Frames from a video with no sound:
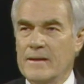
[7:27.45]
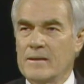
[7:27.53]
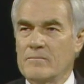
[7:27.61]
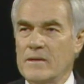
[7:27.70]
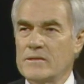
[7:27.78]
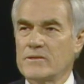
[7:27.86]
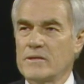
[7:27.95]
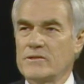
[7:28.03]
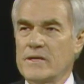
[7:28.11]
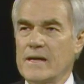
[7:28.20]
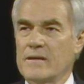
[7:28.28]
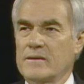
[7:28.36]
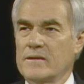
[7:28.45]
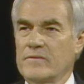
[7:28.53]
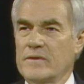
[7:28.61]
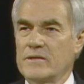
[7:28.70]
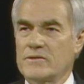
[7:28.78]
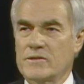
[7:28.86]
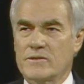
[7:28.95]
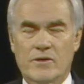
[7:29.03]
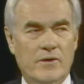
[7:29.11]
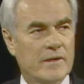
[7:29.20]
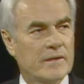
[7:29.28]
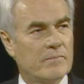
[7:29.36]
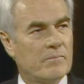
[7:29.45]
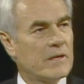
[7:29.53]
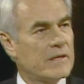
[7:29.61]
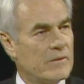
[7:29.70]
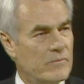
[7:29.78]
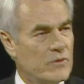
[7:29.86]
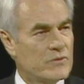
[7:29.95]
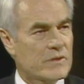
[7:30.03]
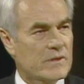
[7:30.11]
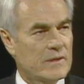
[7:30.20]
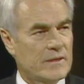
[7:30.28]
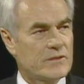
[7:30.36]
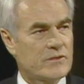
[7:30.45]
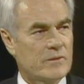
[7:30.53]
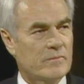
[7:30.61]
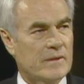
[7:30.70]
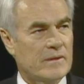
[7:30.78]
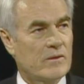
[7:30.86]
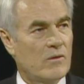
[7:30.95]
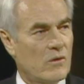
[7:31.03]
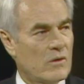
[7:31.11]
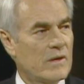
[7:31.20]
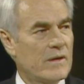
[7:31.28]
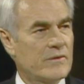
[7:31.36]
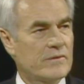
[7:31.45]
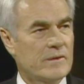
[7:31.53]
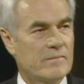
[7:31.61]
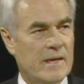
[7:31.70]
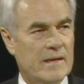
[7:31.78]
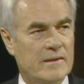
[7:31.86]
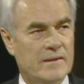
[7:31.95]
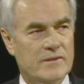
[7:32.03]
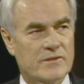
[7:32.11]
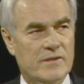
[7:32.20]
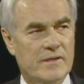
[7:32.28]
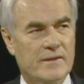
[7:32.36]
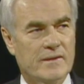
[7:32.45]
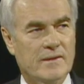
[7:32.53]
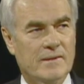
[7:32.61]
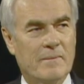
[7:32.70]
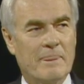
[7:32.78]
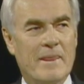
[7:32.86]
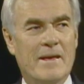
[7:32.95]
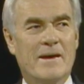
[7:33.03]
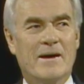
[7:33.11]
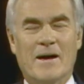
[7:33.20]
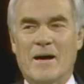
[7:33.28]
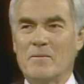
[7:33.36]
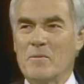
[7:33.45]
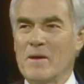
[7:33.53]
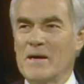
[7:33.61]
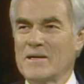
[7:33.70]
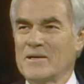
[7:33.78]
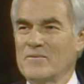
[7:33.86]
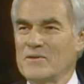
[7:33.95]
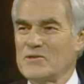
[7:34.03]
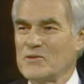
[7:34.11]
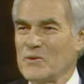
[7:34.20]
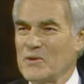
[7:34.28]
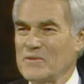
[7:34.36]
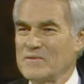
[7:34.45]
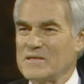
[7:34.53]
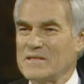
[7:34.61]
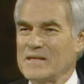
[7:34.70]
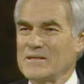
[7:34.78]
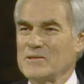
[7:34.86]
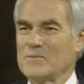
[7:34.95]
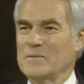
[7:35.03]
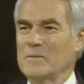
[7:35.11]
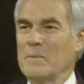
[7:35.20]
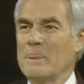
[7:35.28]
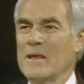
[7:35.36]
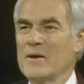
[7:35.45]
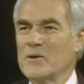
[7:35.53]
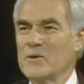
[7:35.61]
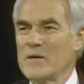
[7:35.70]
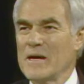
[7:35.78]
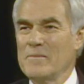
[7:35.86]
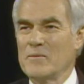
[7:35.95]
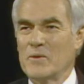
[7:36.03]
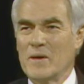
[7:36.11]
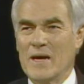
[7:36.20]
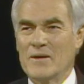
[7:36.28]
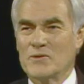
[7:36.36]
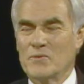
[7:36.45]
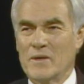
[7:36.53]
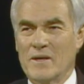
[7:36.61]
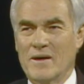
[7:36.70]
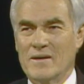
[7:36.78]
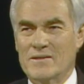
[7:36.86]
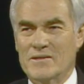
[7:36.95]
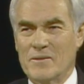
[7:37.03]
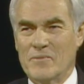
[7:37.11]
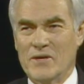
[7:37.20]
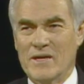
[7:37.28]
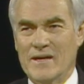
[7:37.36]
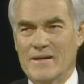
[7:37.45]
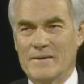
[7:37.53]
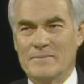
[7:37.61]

by such activities as learning to play a musical instrument or other demanding skill. I'm reminded of the story of the salesman who came to a house one hot summer day.